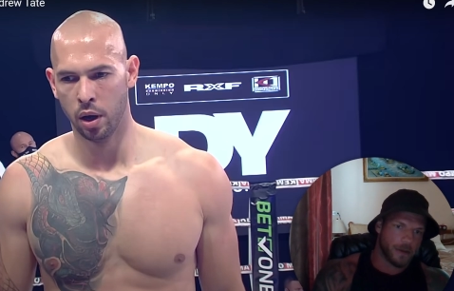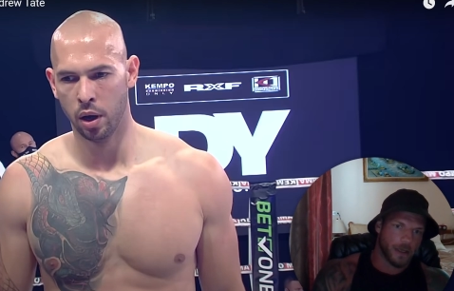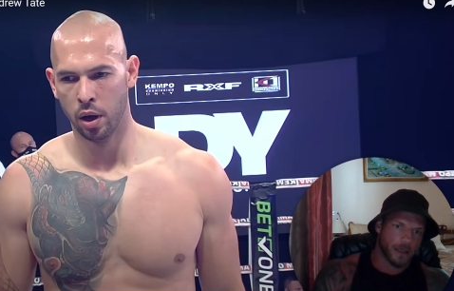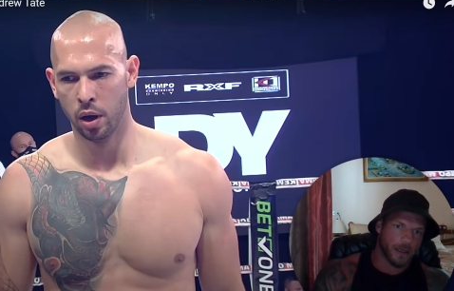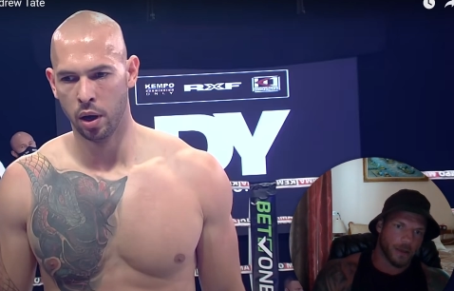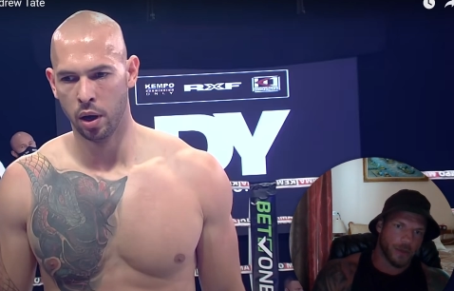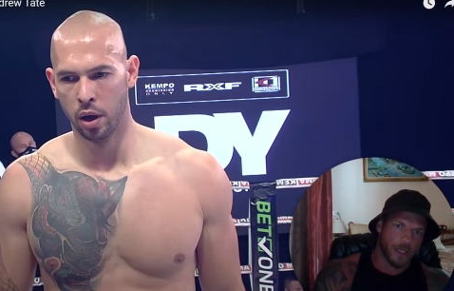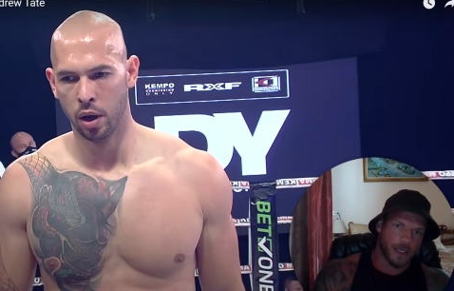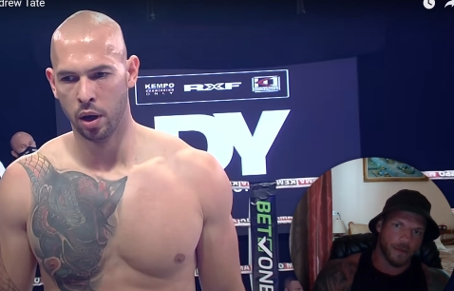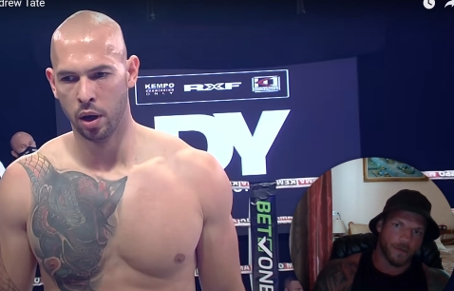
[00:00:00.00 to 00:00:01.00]
Speaker 1: I, I don't
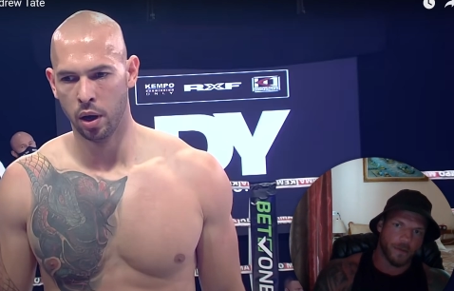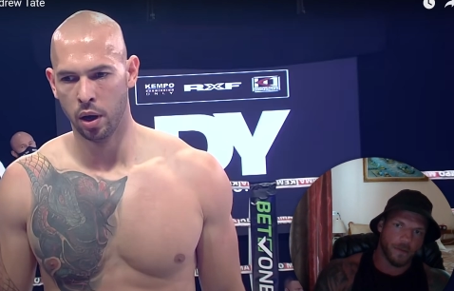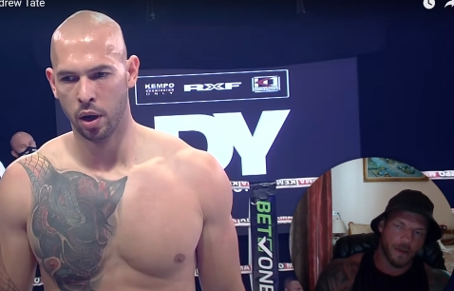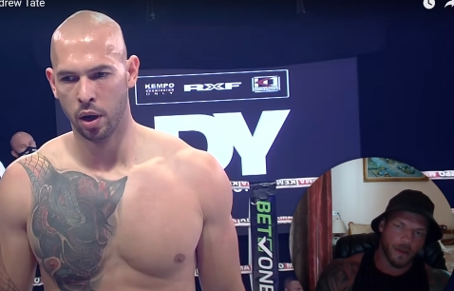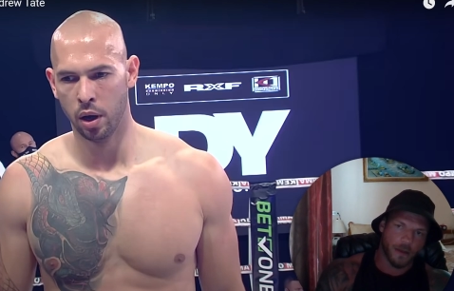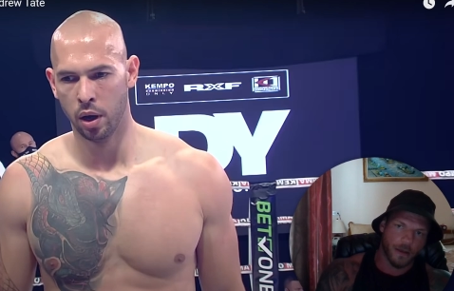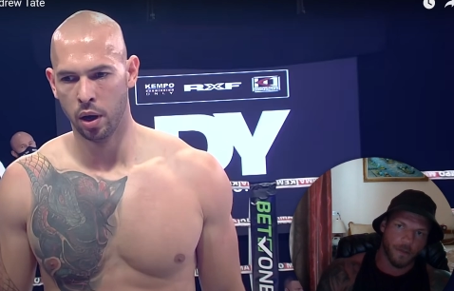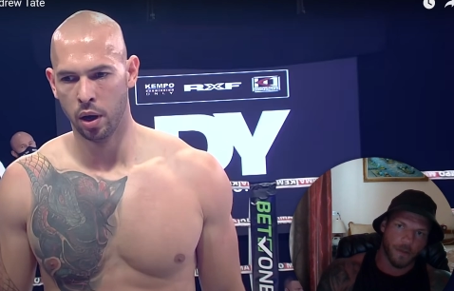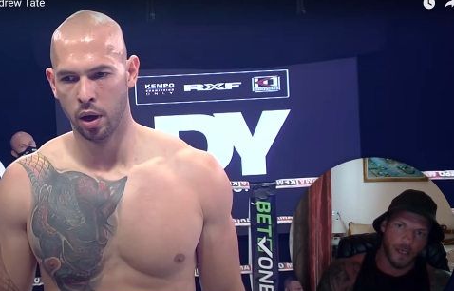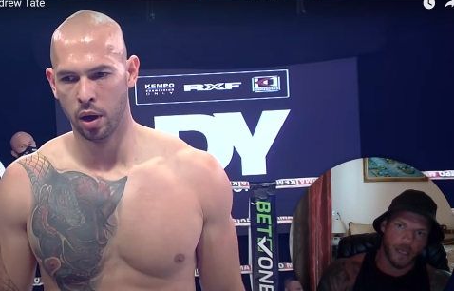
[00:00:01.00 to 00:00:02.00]
think he'd have
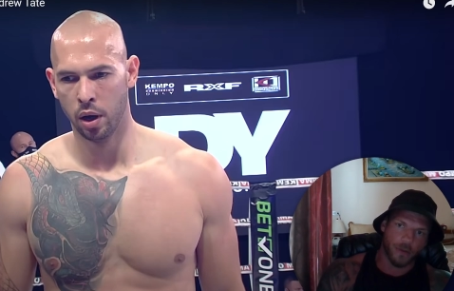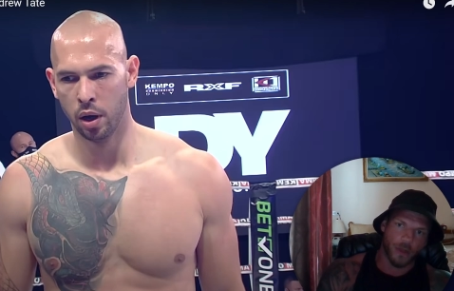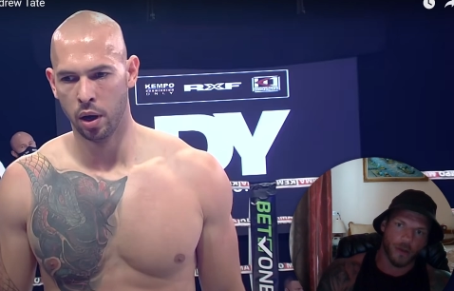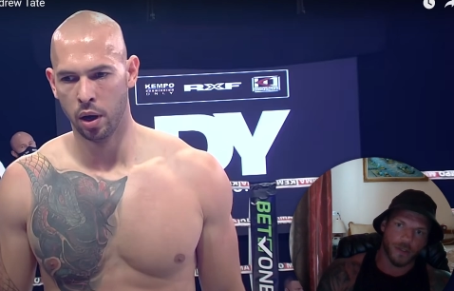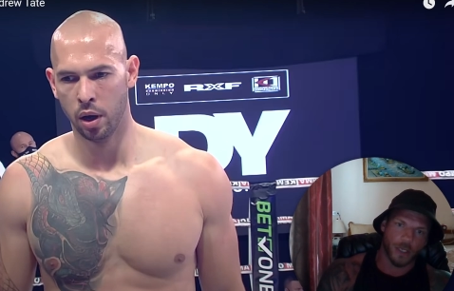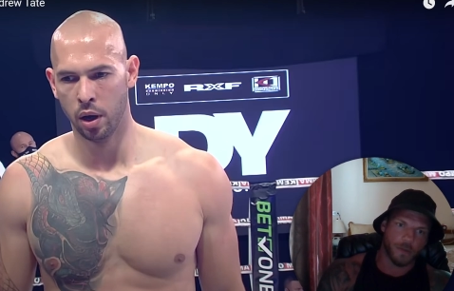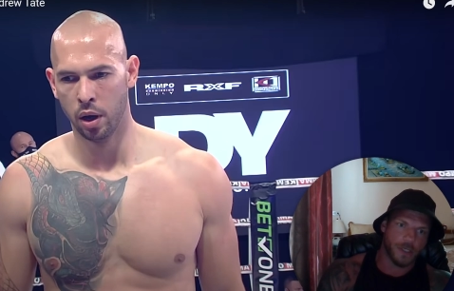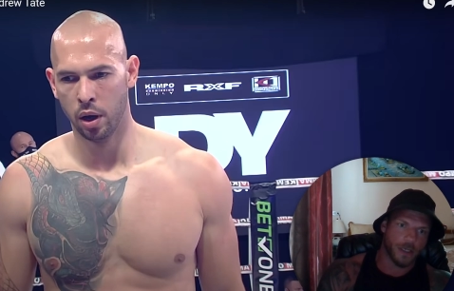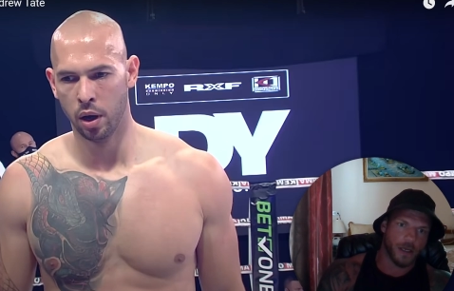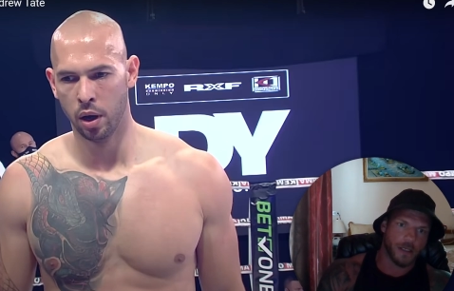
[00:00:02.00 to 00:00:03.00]
competed with those types
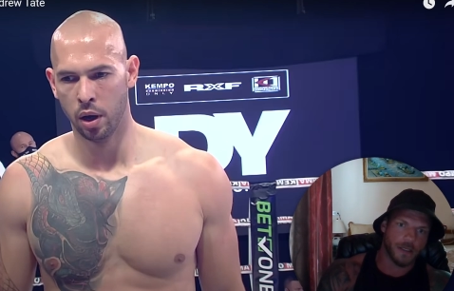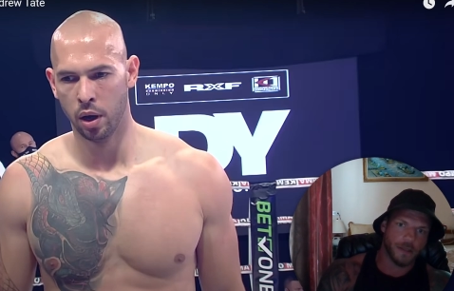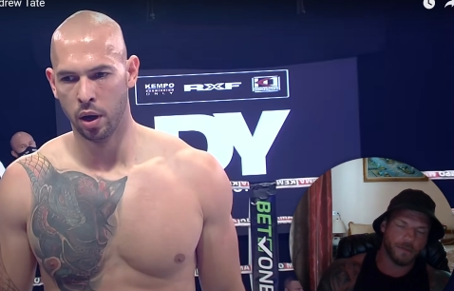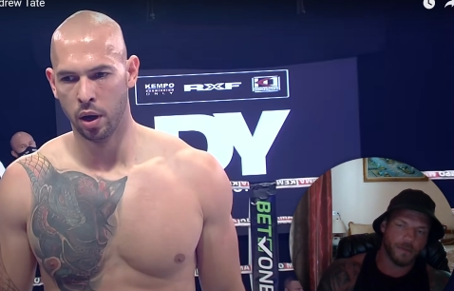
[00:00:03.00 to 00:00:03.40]
of guys.